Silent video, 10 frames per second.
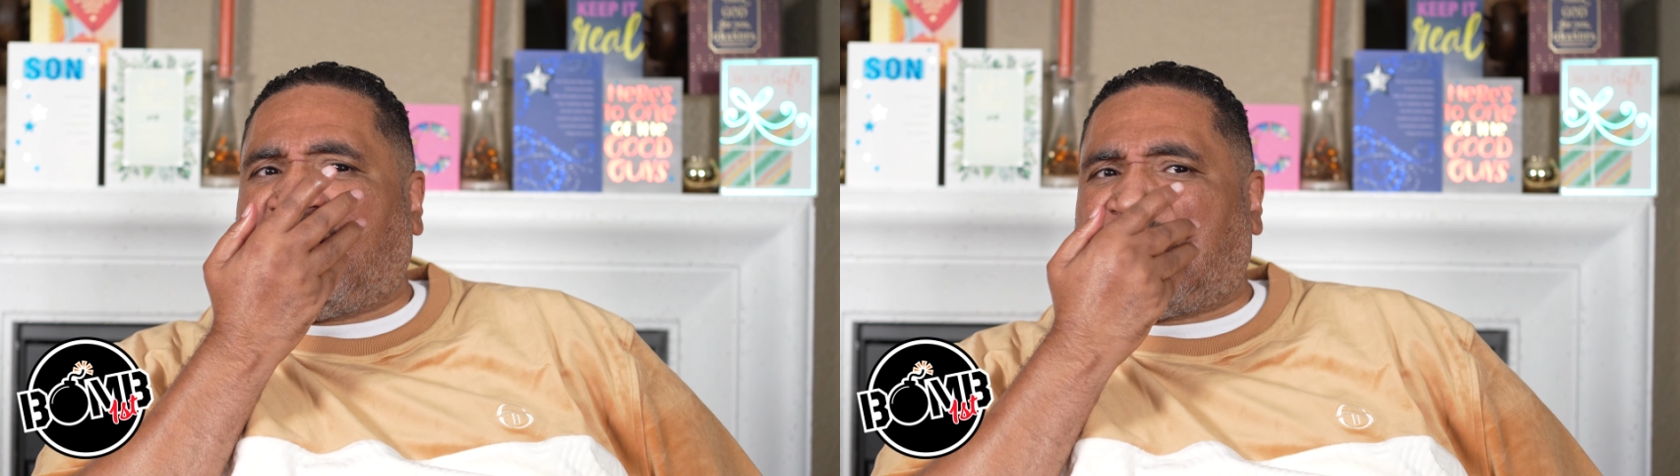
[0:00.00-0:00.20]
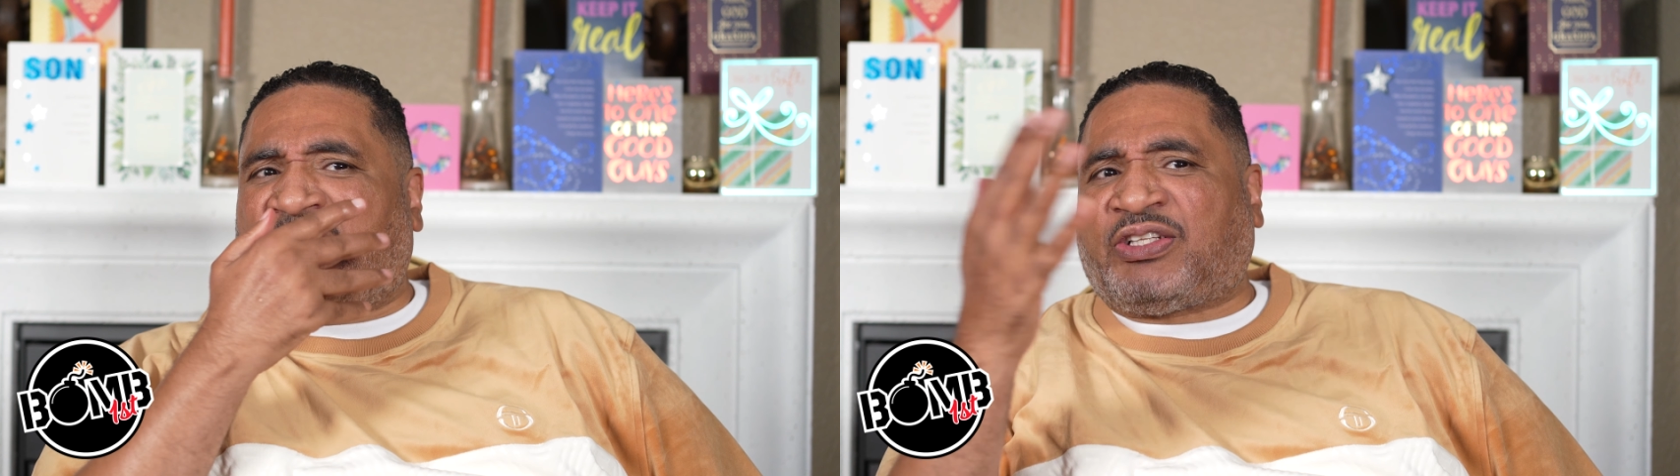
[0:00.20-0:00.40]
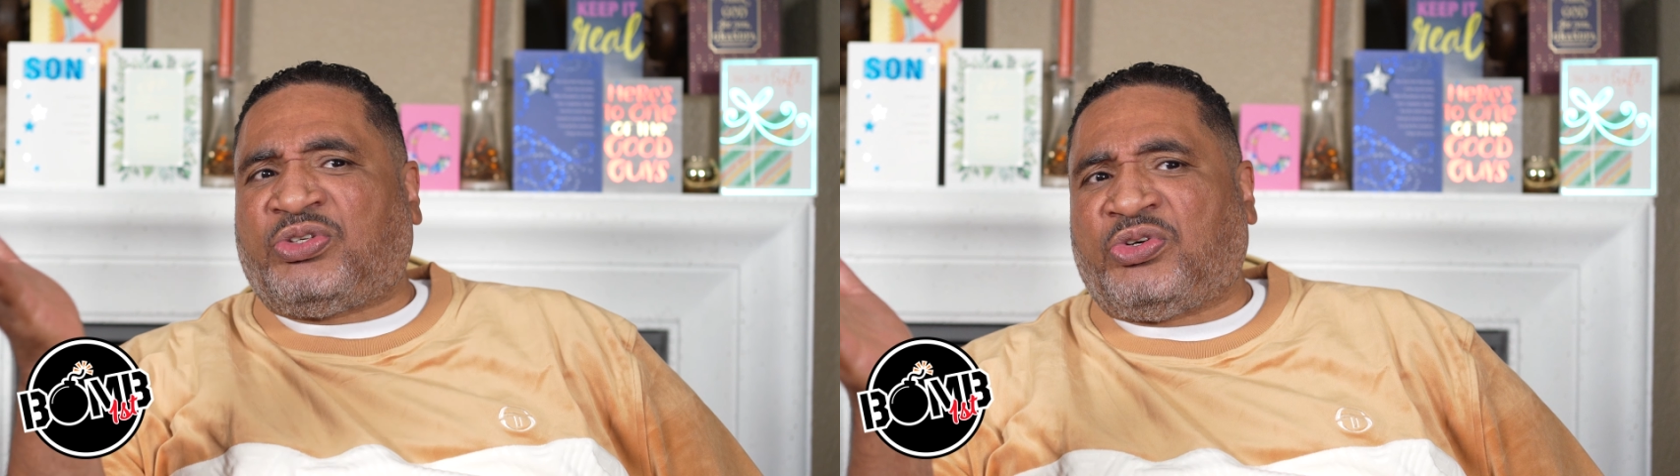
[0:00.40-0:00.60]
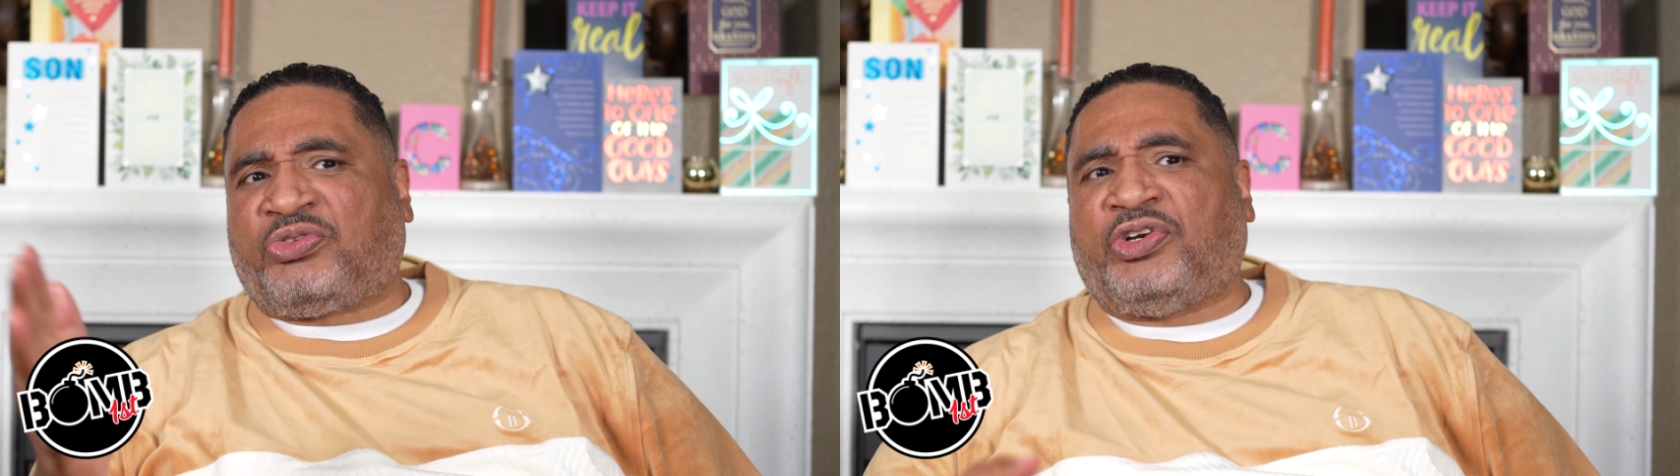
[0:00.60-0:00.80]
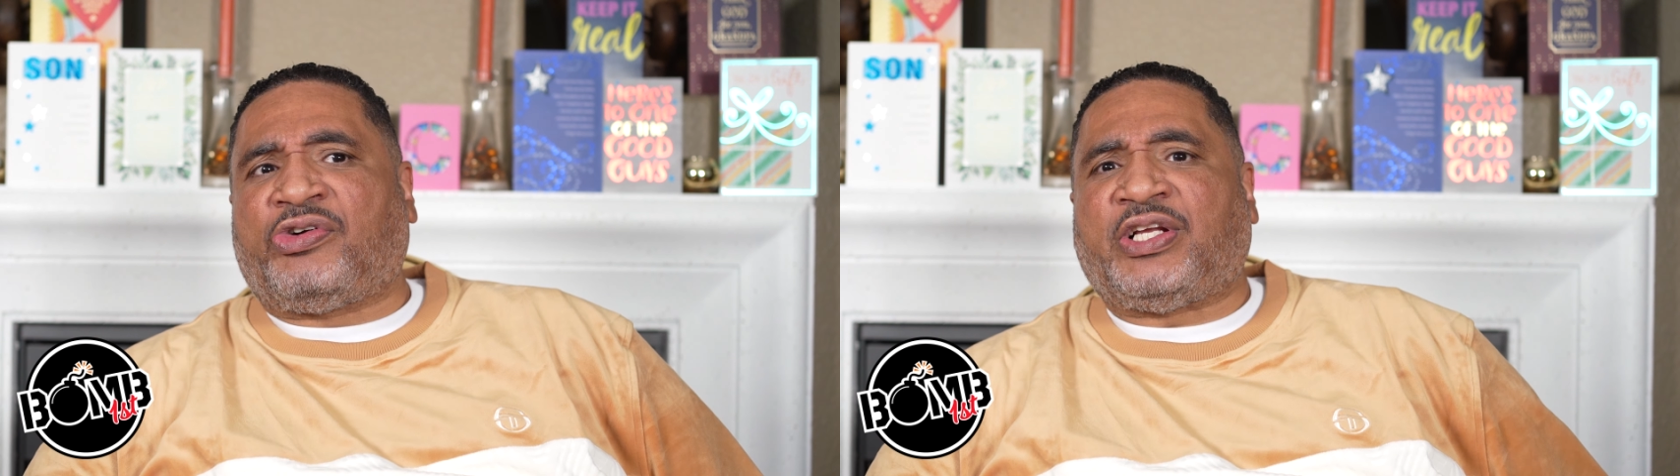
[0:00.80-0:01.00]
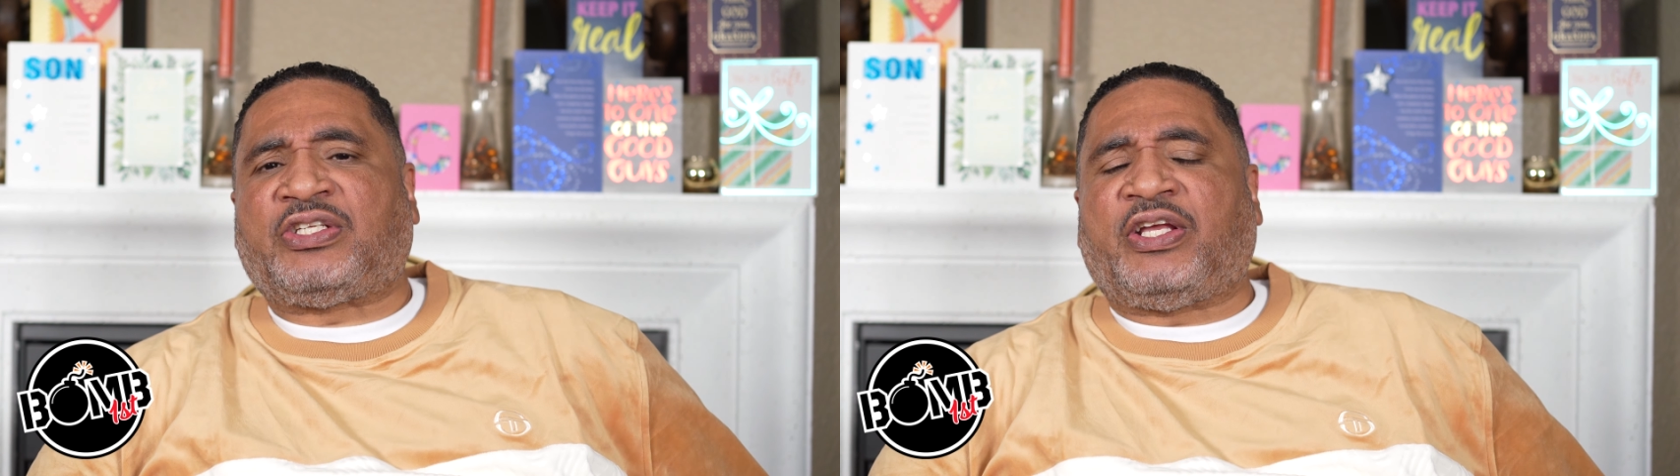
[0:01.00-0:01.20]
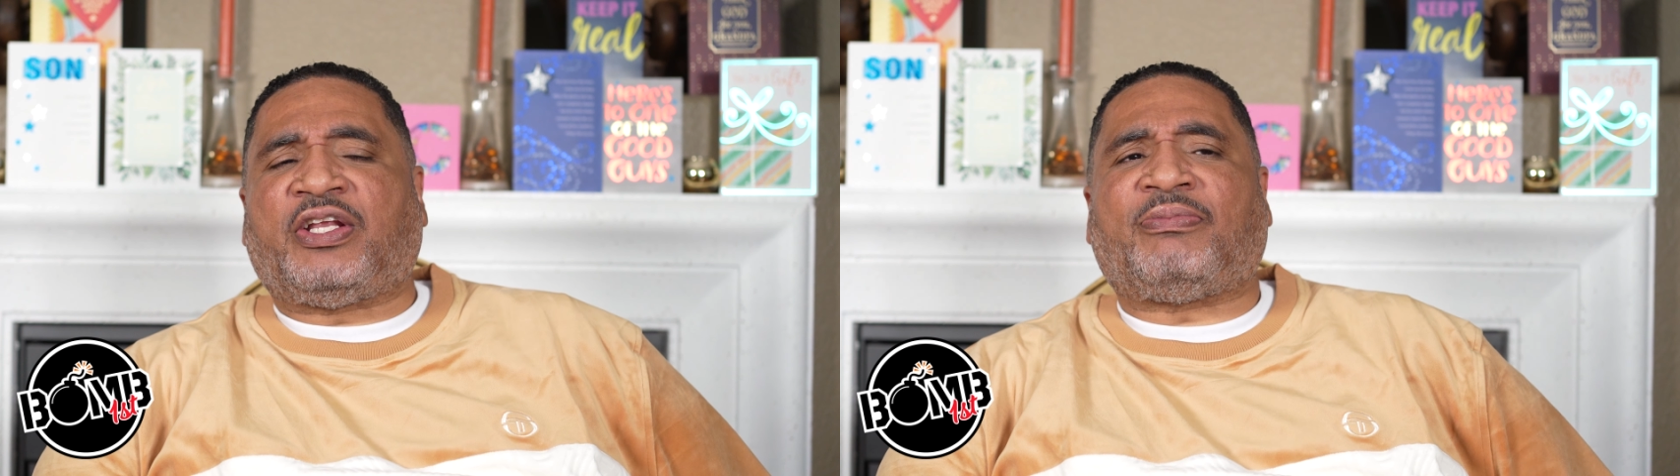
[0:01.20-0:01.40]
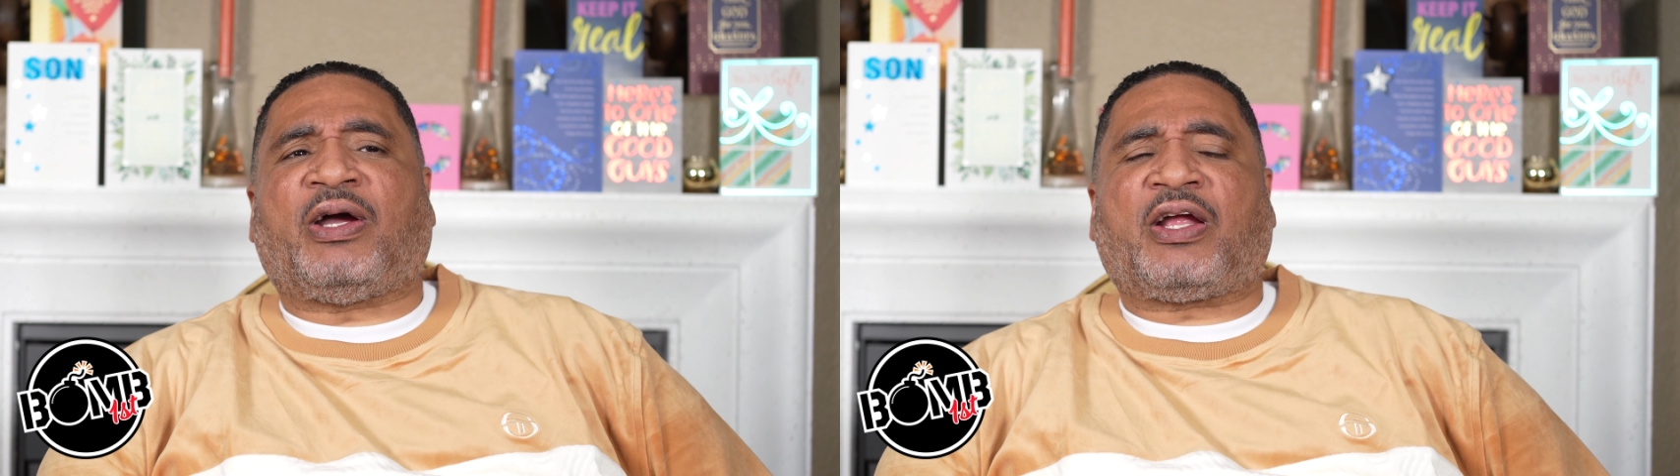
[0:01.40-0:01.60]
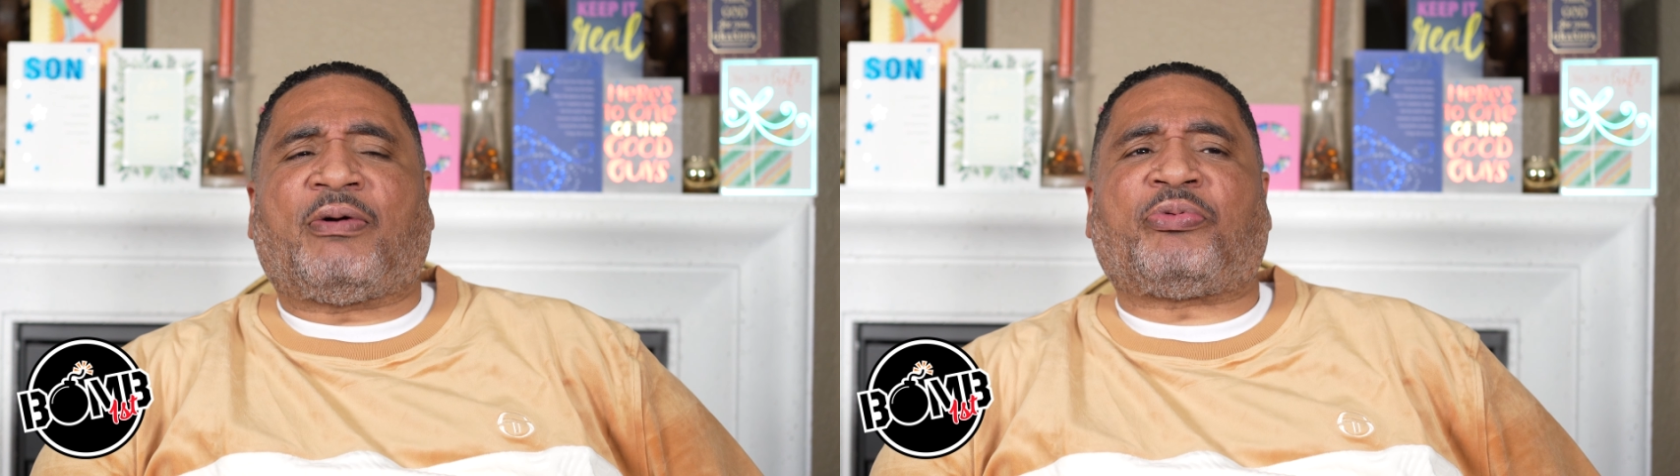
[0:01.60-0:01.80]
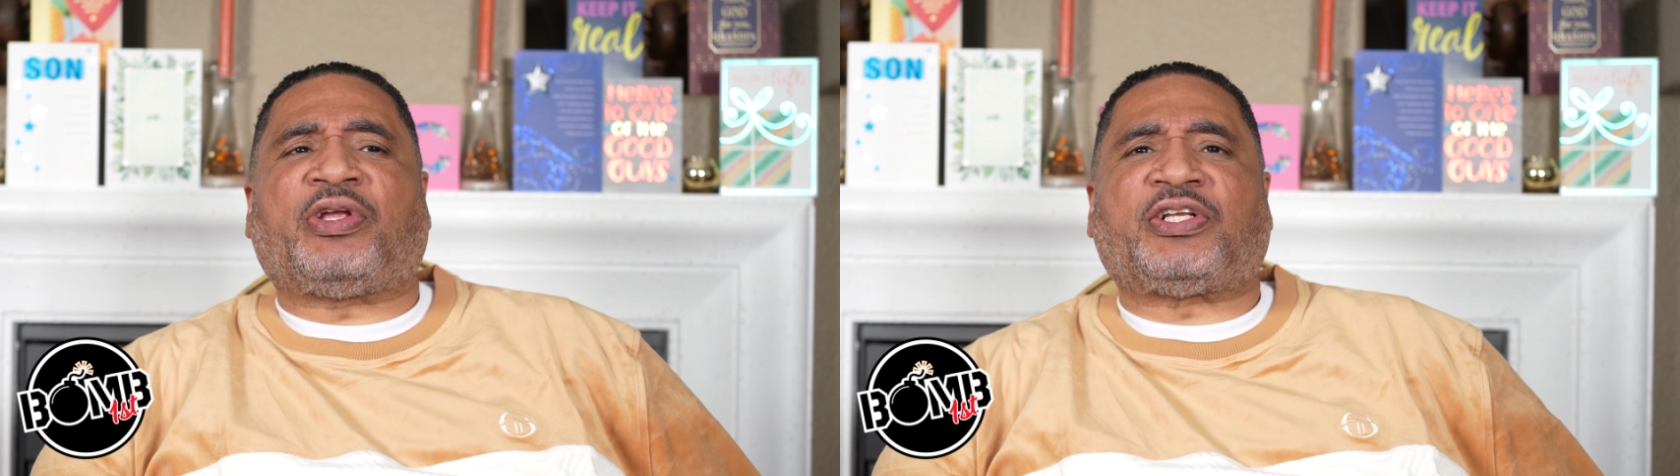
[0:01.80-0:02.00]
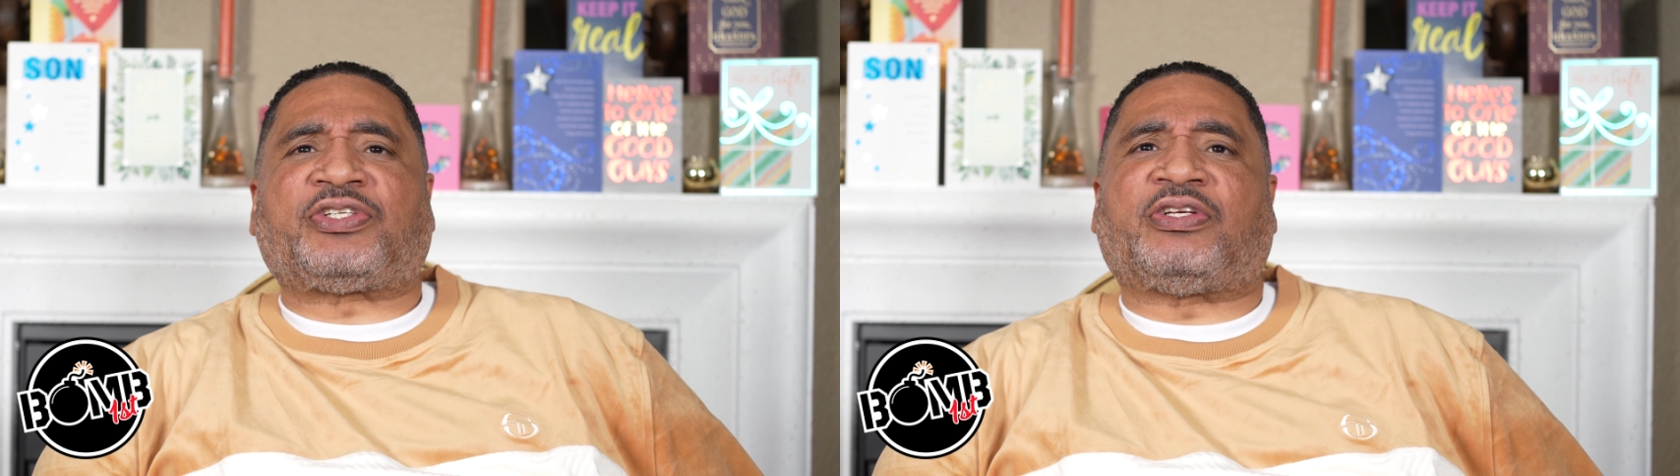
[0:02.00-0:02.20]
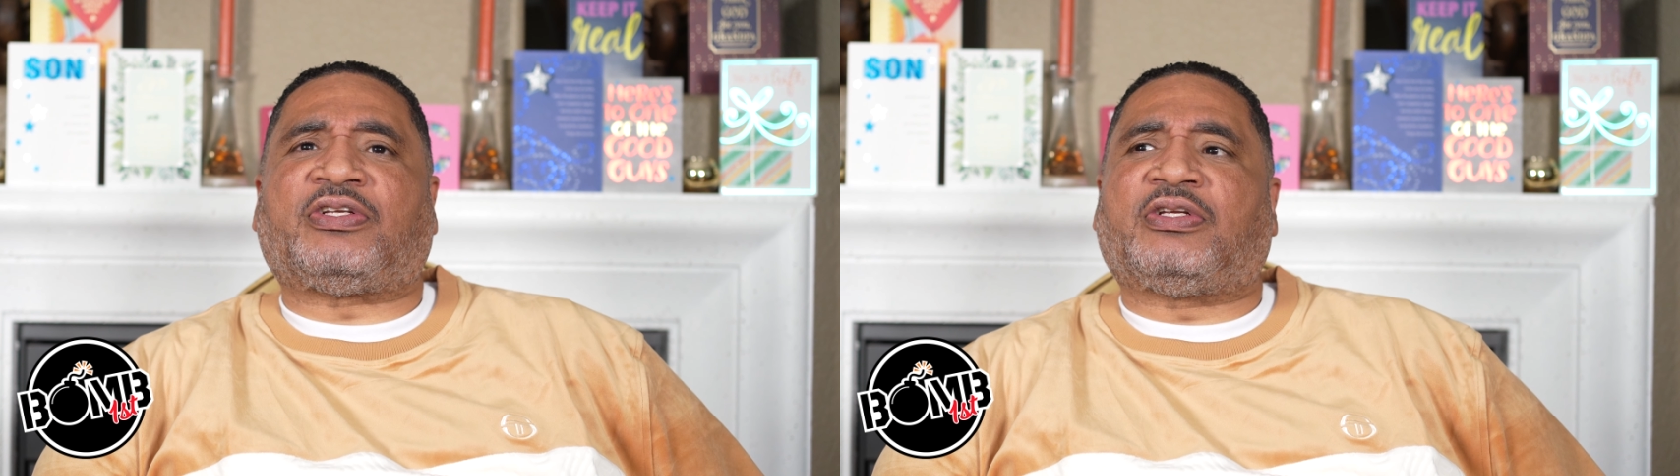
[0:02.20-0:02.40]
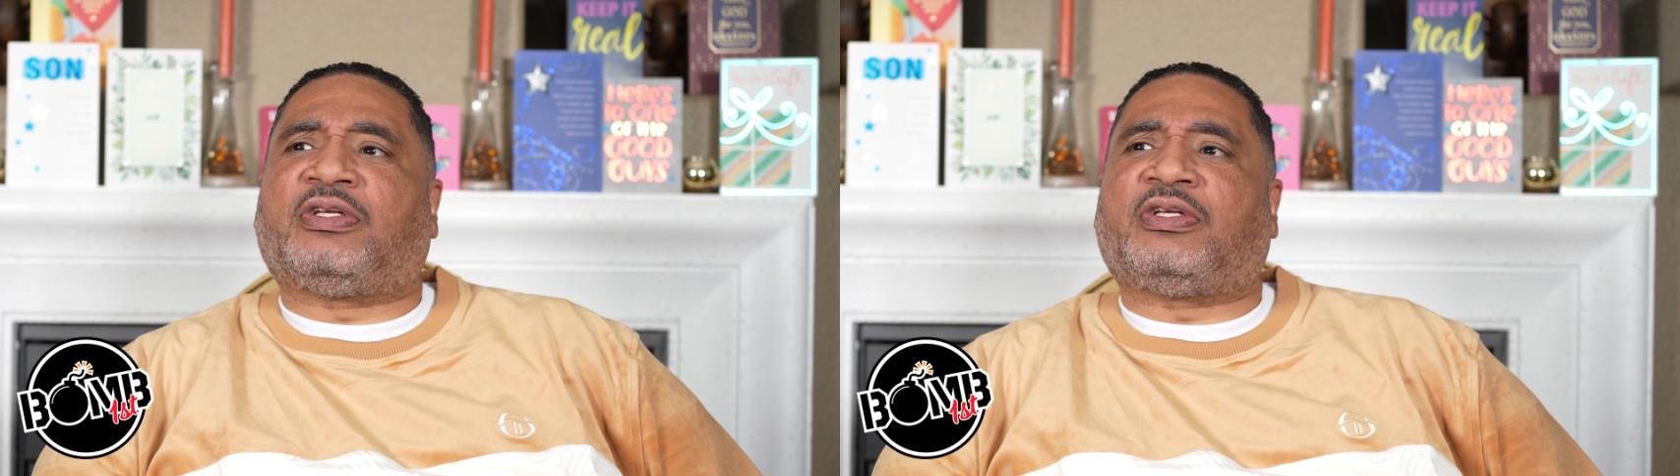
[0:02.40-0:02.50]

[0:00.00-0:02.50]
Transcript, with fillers: like two or three grades ahead of my comprehension.